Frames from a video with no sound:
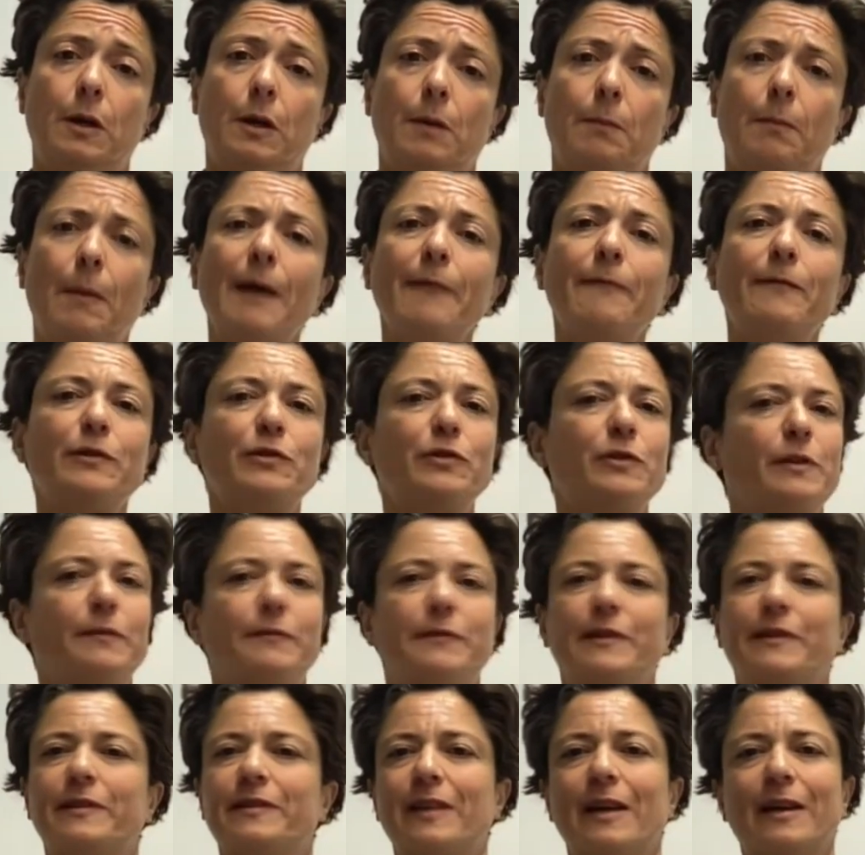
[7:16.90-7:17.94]
My vision of
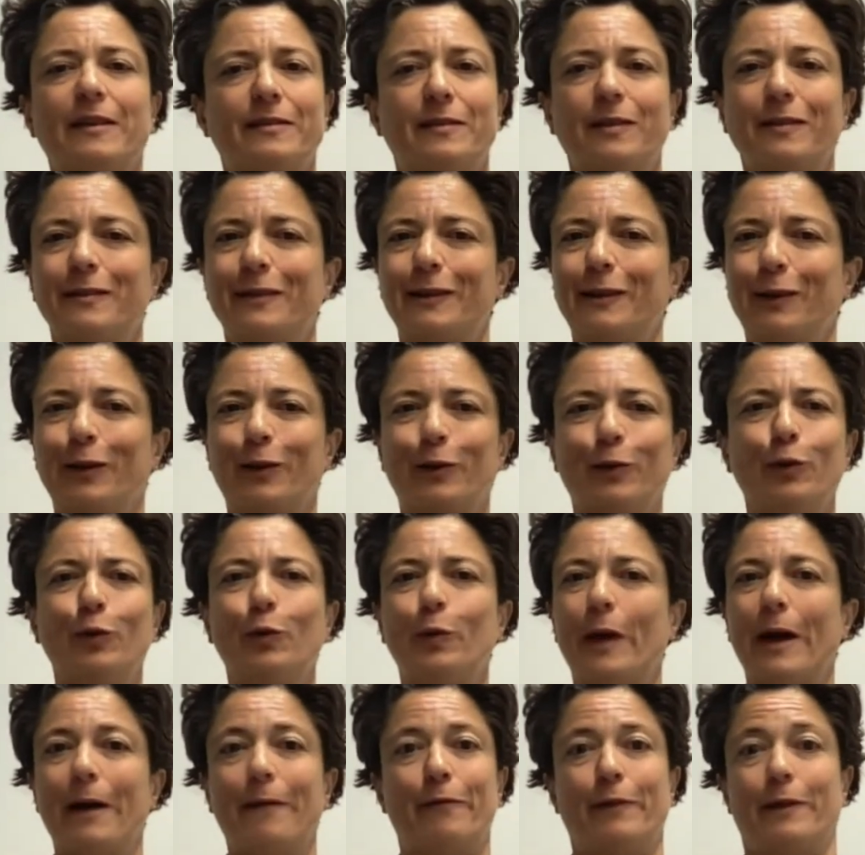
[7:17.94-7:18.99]
success doesn't include
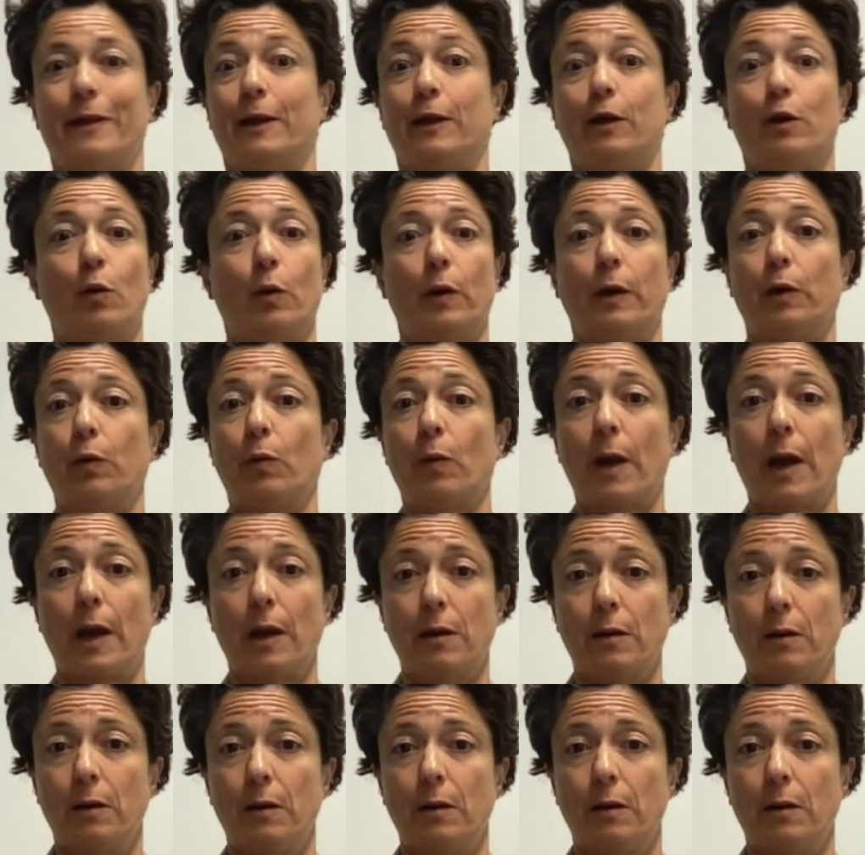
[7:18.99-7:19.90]
everything going great.